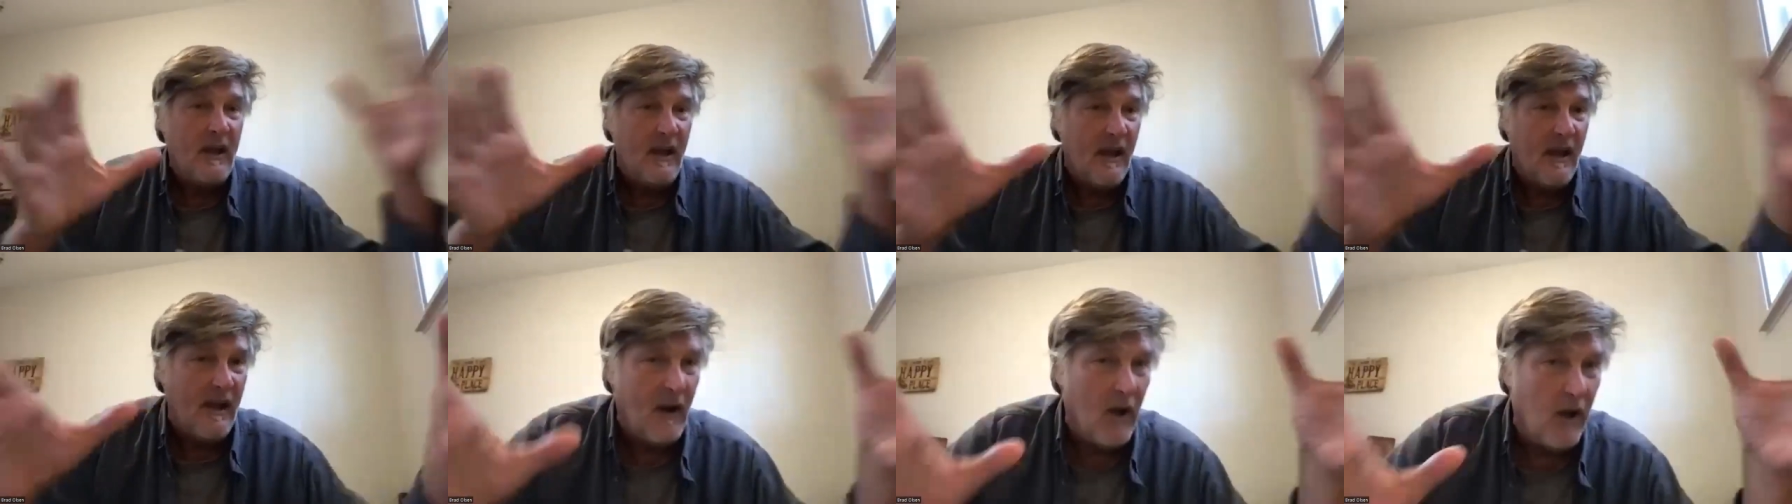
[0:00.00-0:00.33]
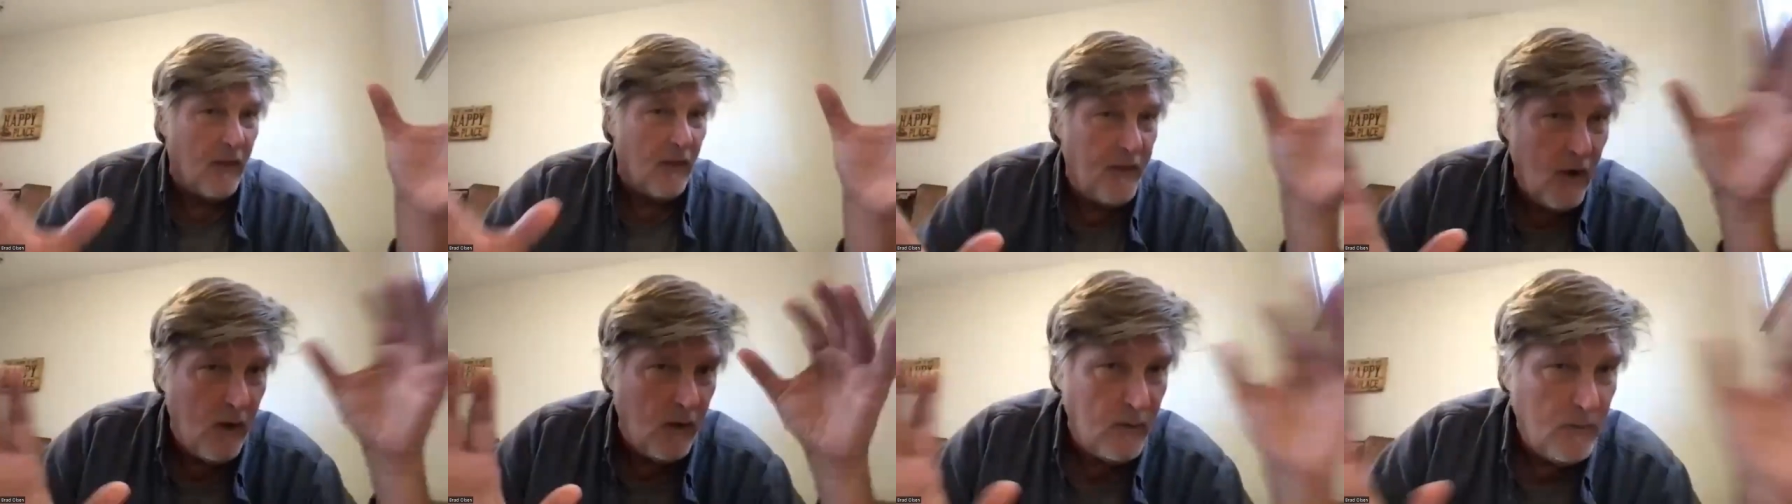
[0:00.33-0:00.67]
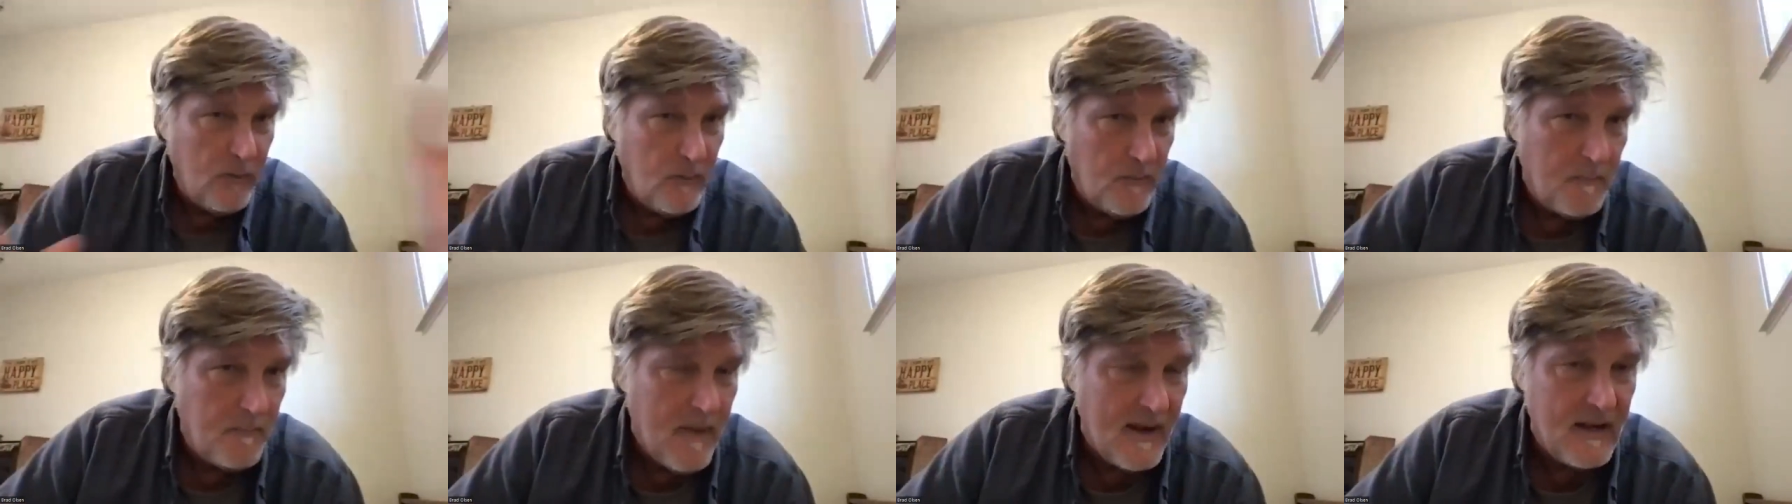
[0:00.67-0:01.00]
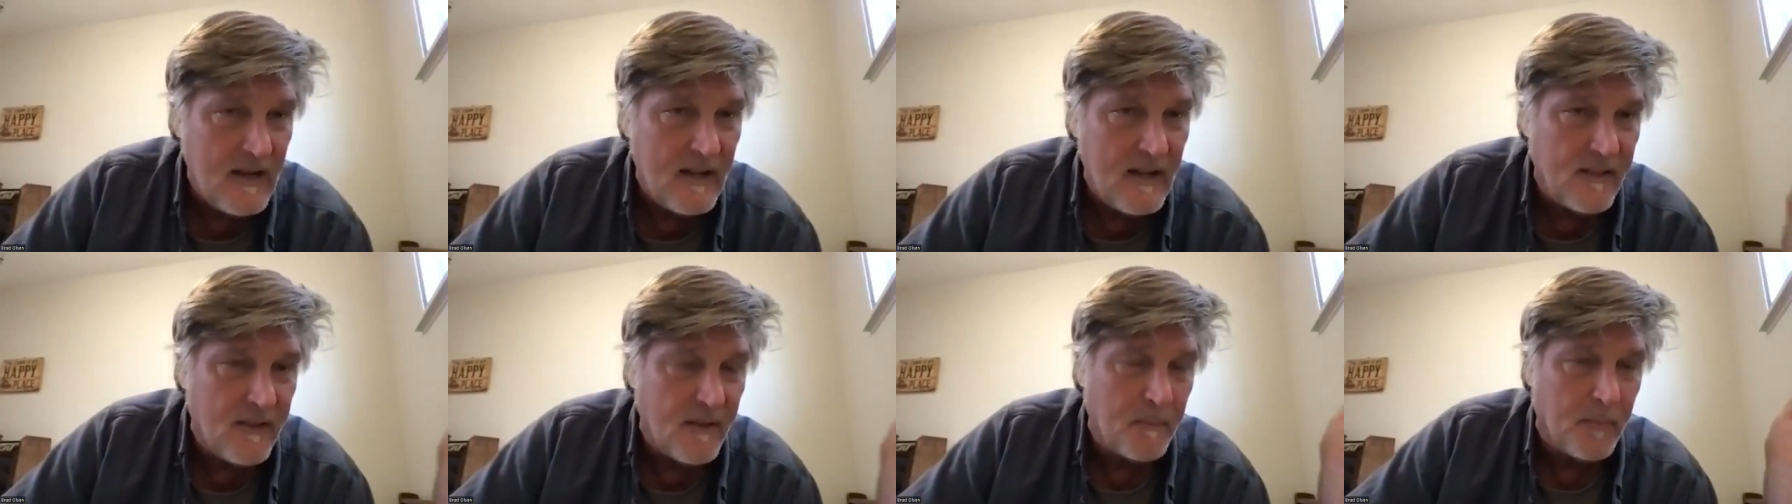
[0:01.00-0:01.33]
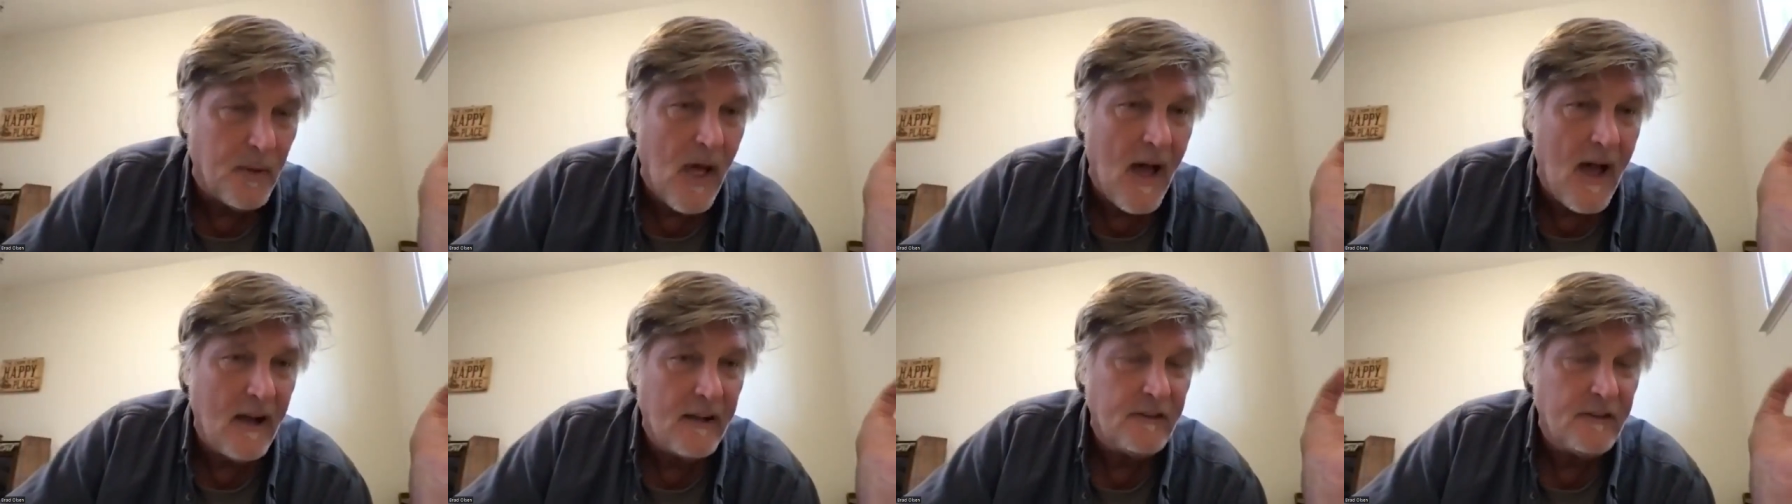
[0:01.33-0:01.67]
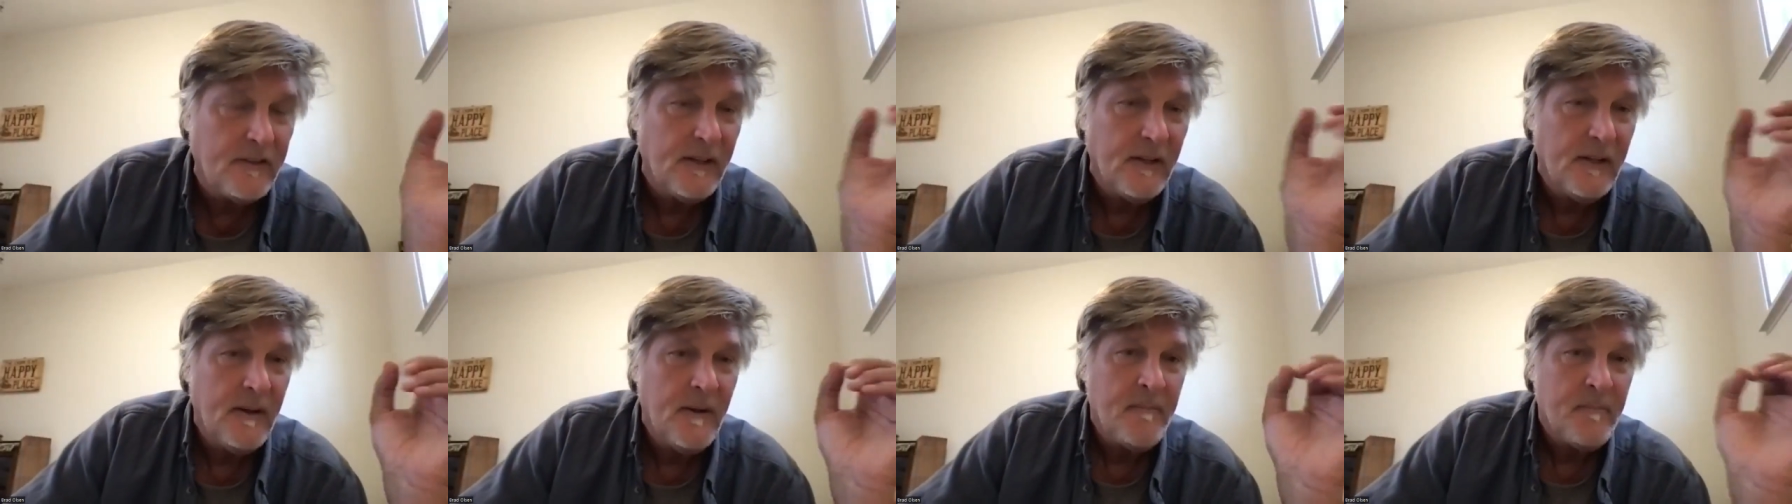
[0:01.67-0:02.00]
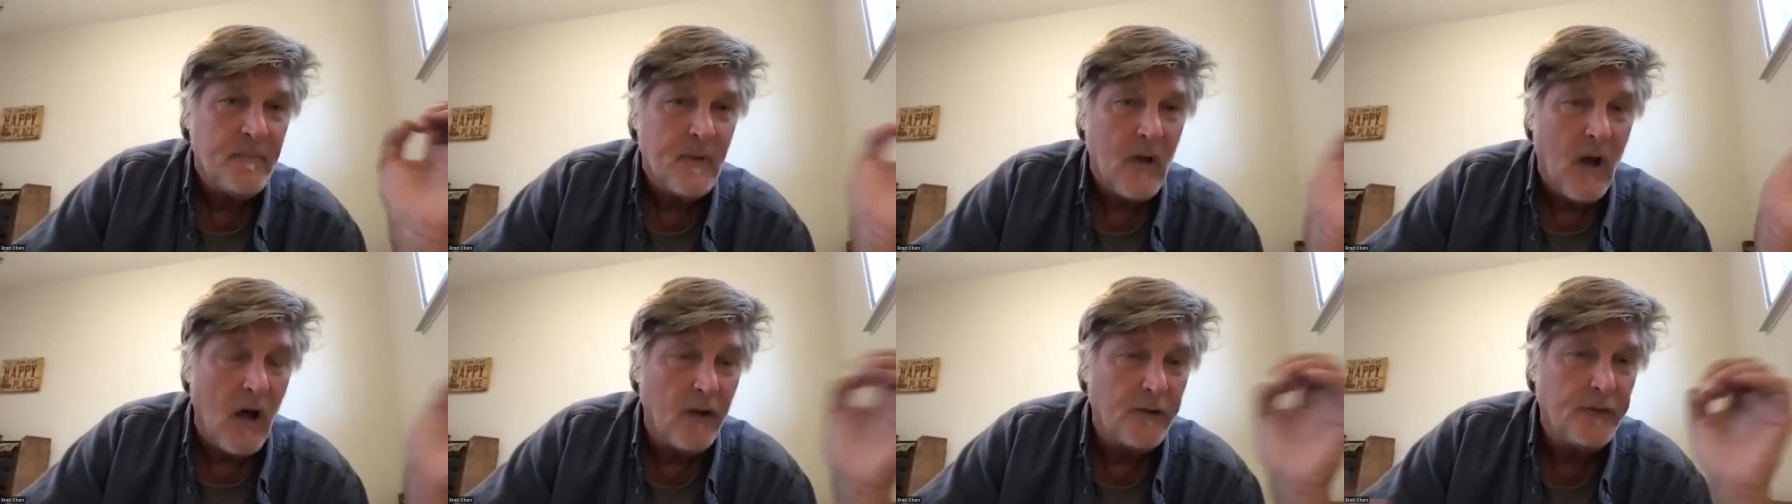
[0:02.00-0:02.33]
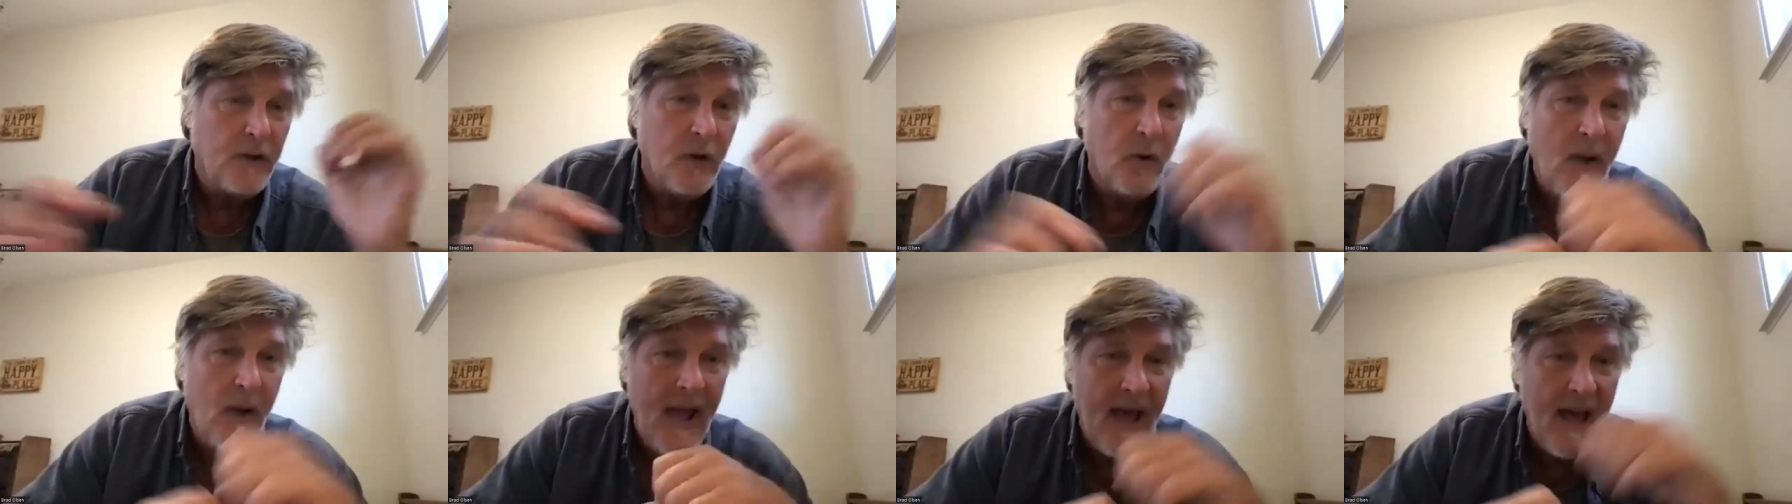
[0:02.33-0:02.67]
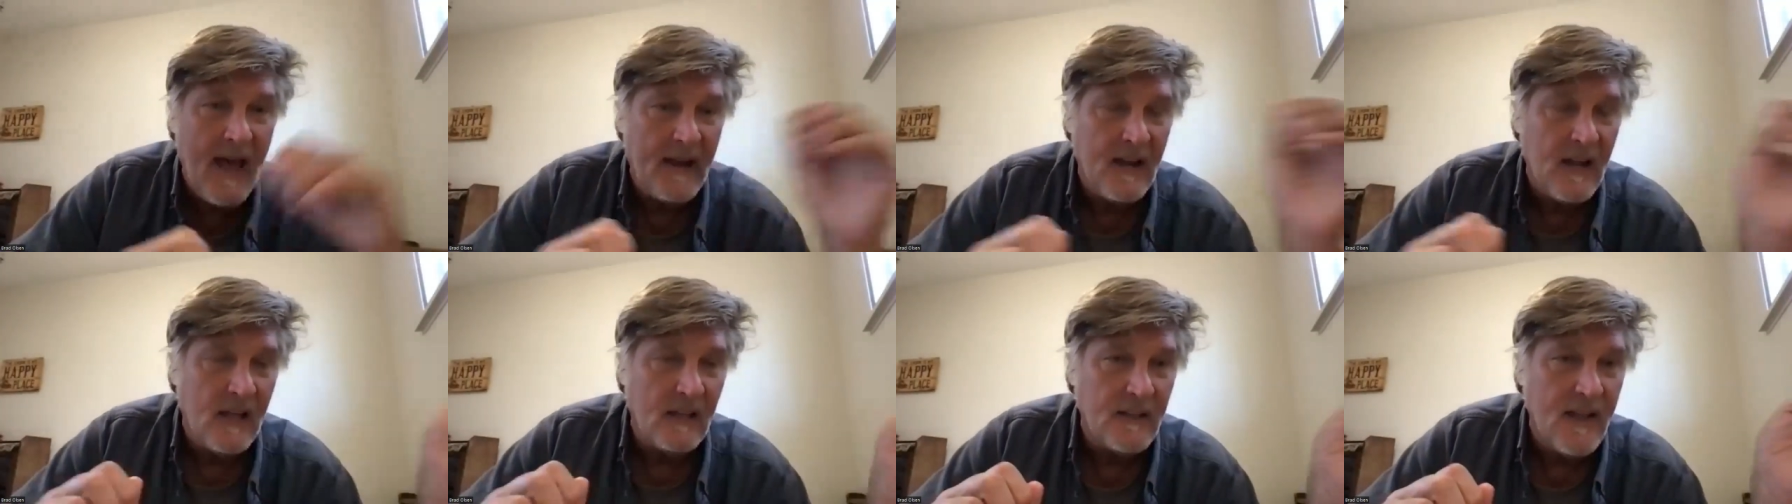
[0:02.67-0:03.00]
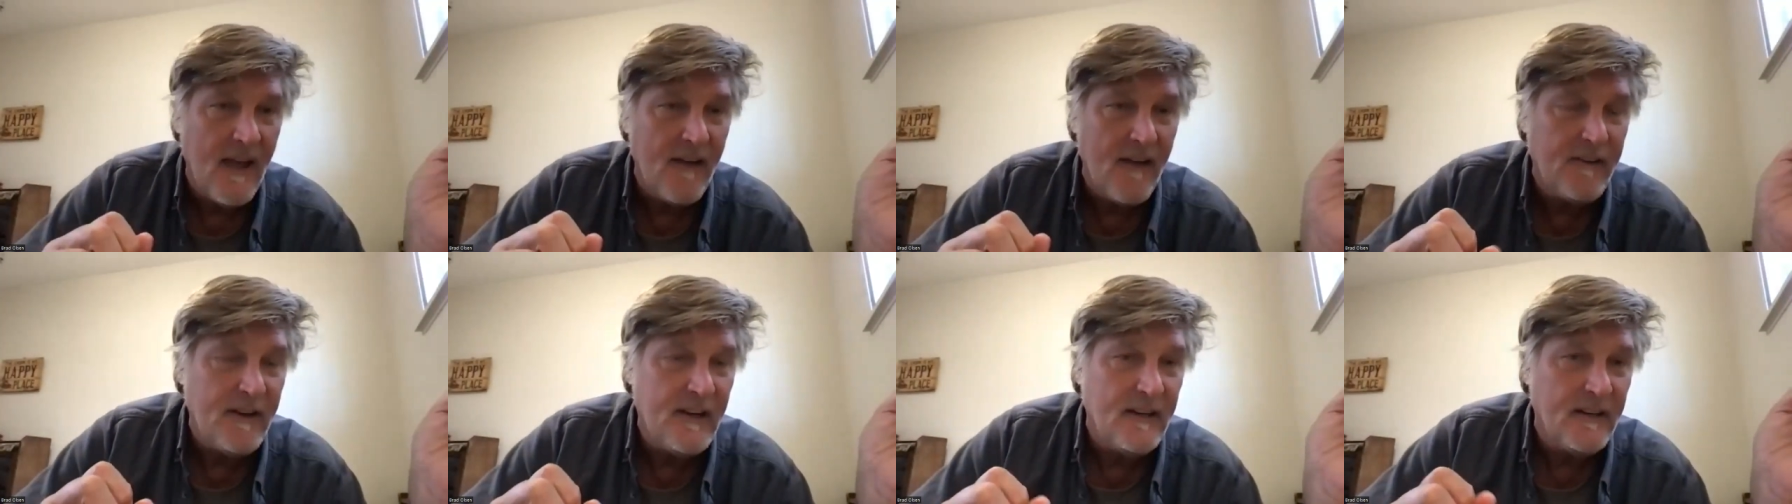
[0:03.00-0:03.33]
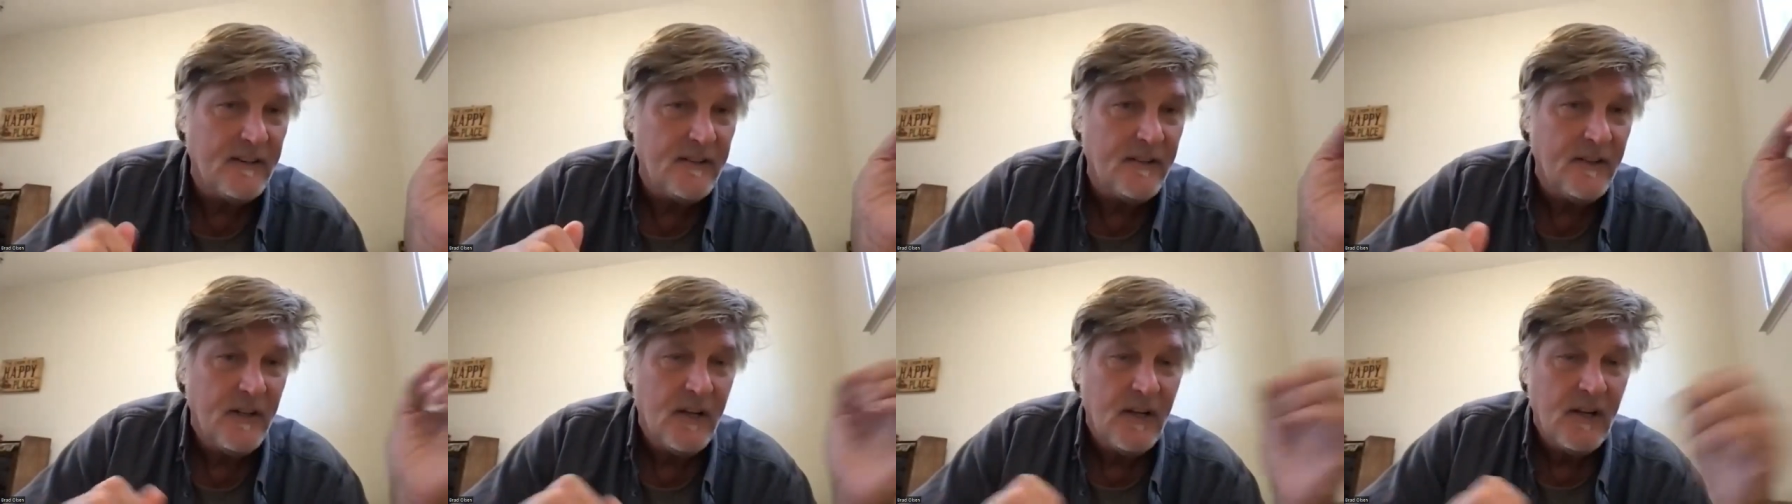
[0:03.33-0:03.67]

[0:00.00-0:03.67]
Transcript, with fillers: And although many of the blocks also had uh, levees